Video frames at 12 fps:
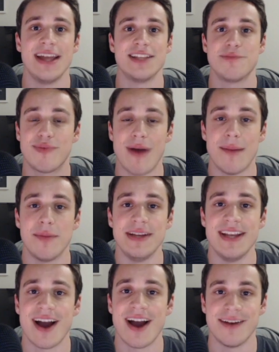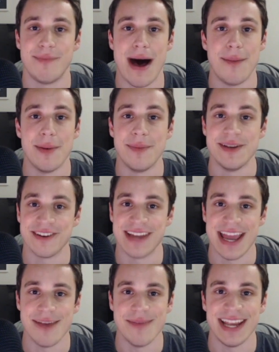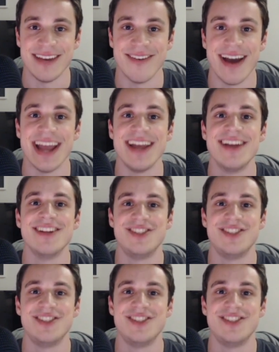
It's probably not going to pop up in your game anyway.